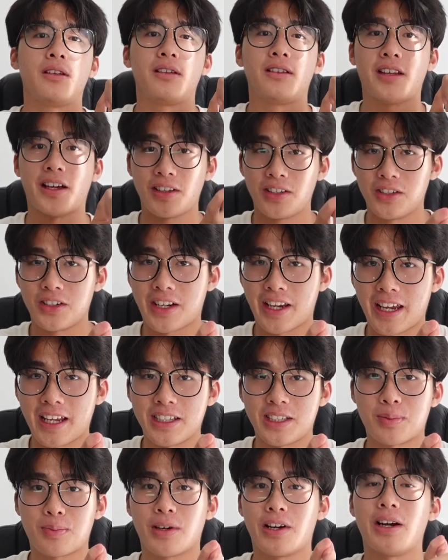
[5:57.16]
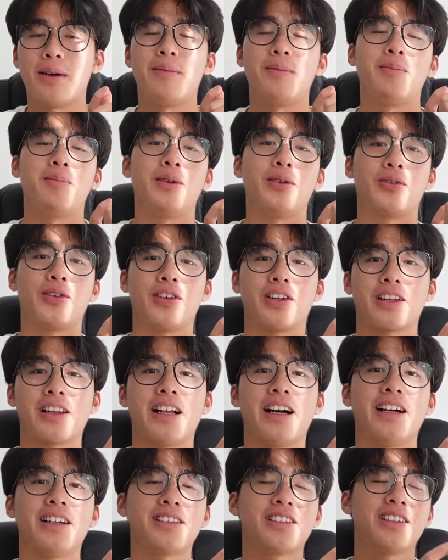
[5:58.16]
done your case prep before
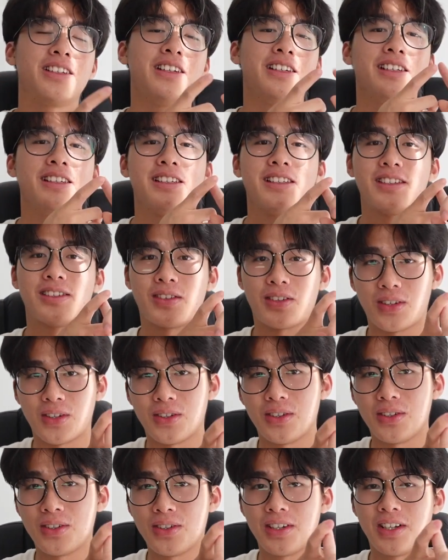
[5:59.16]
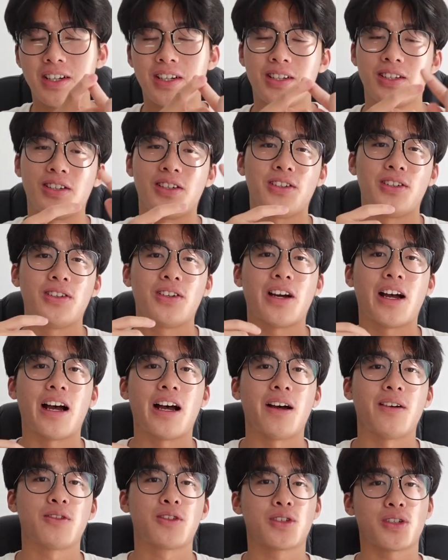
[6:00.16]
class. Two, you
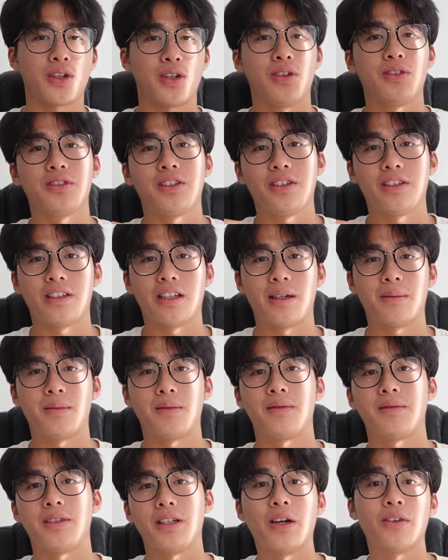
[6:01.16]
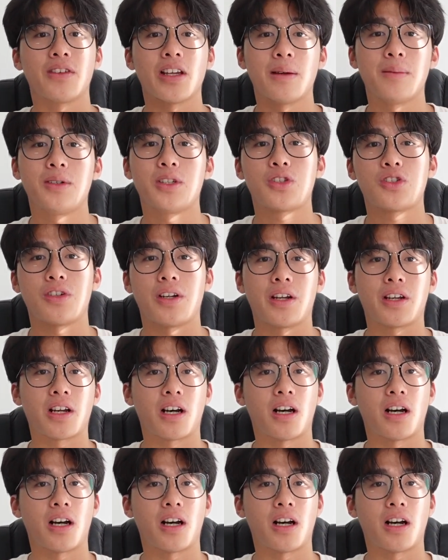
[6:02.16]
have shown you have demonstrated